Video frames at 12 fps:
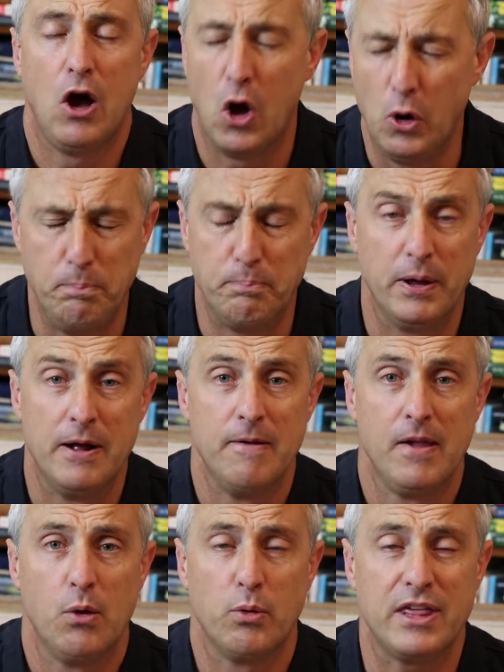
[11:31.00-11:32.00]
hope,
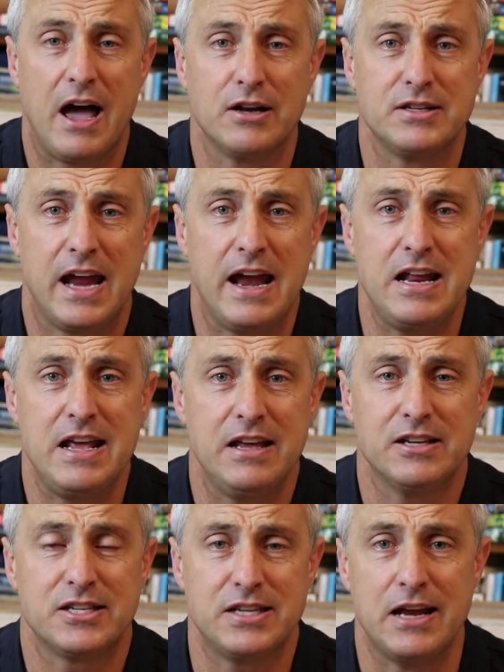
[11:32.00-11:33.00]
without
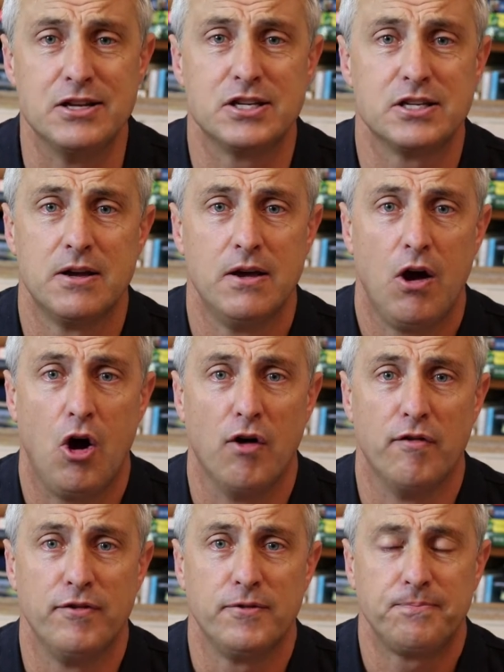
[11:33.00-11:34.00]
any sense
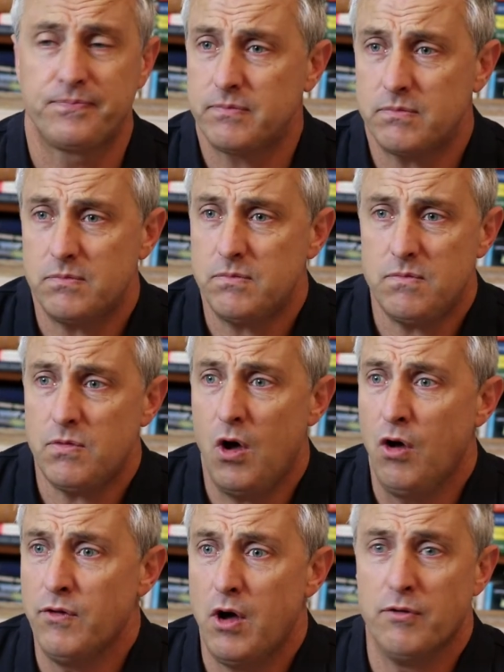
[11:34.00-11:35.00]
of
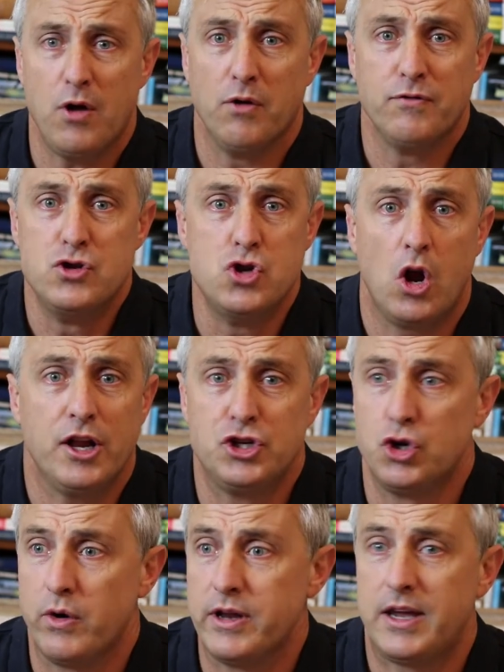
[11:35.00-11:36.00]
of, of,
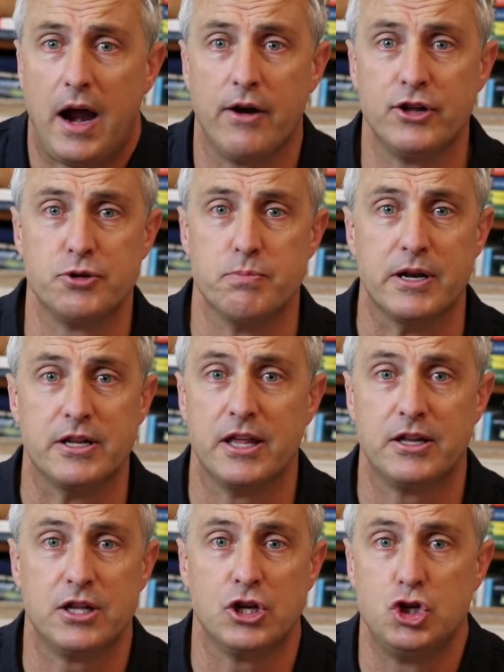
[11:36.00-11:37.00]
knowledge or encouragement,
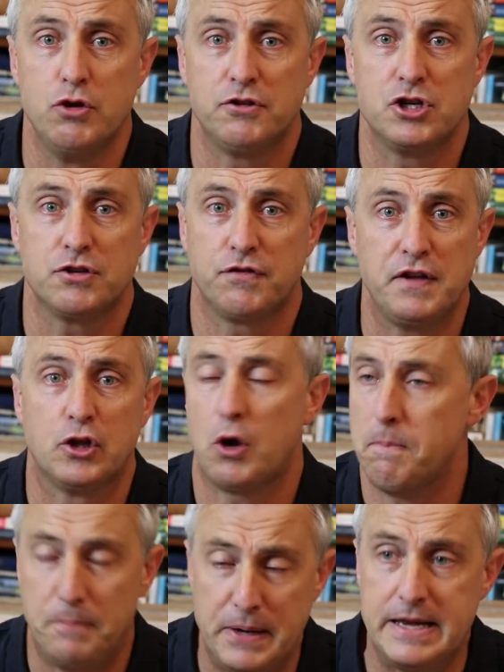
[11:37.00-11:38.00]
that, that you just feel
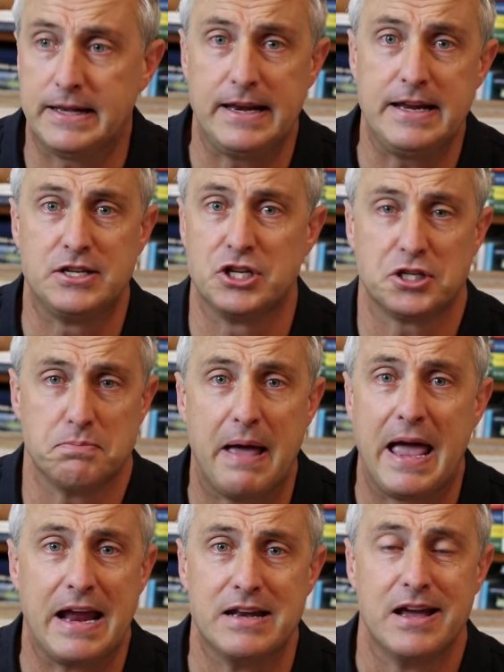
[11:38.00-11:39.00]
completely
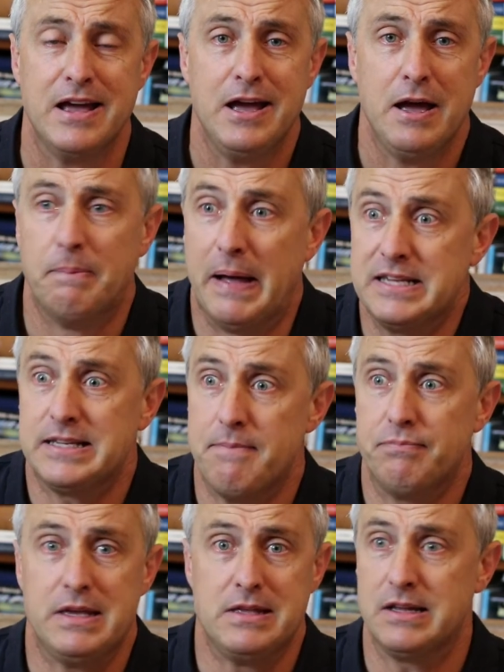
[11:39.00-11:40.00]
dismayed by
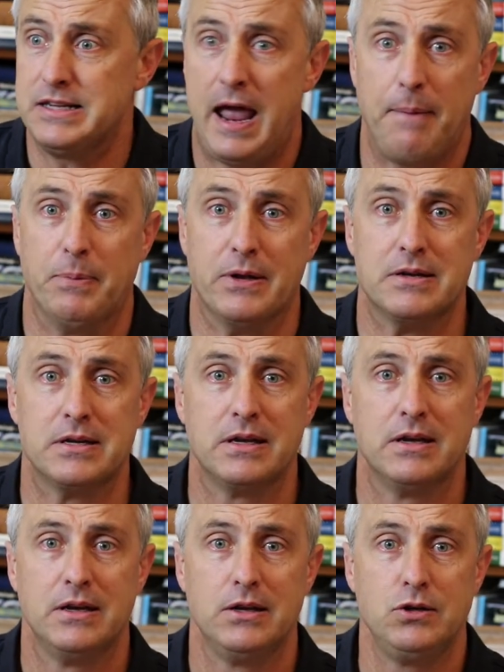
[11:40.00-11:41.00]
something that's happened.
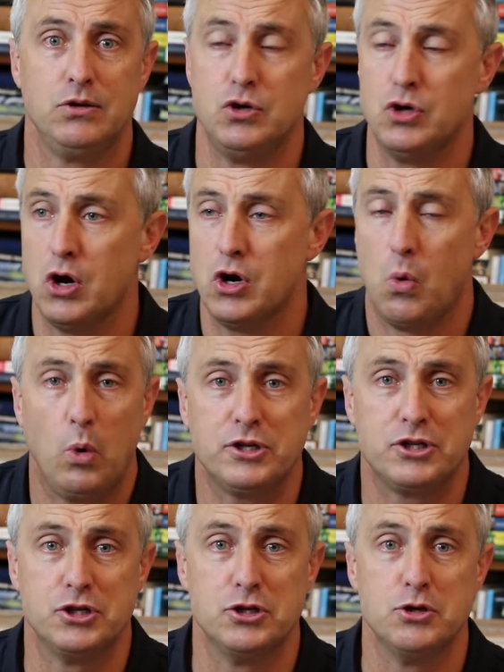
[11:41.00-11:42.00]
You don't know
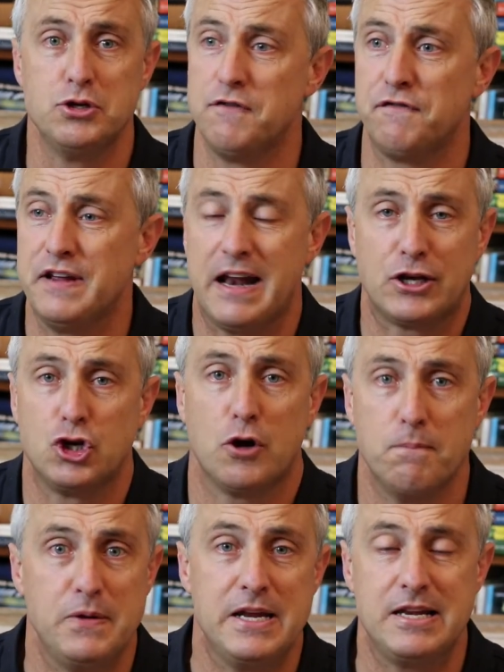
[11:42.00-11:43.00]
what to do, you feel like you're
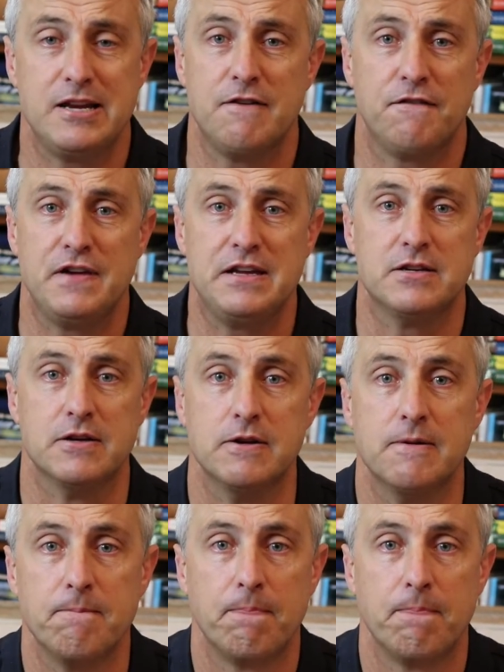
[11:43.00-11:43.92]
completely defeated.